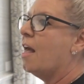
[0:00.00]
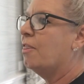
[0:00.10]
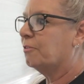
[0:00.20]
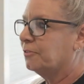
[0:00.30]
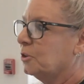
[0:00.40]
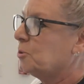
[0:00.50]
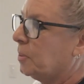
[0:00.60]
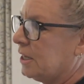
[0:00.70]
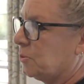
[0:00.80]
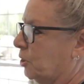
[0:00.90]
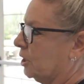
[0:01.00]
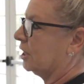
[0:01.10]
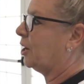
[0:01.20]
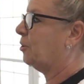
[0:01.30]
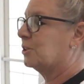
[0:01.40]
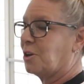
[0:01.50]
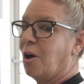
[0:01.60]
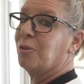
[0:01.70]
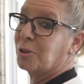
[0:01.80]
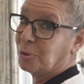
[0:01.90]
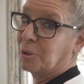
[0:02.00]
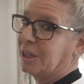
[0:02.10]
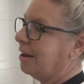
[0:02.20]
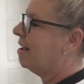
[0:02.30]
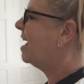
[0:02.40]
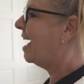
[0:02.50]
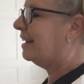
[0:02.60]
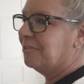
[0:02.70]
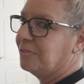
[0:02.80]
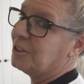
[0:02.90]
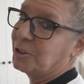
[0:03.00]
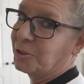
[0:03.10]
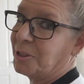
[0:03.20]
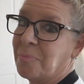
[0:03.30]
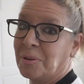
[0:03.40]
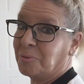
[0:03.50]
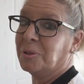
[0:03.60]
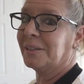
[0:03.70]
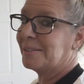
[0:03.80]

The first place we're going to go is called the Grill, and it features something really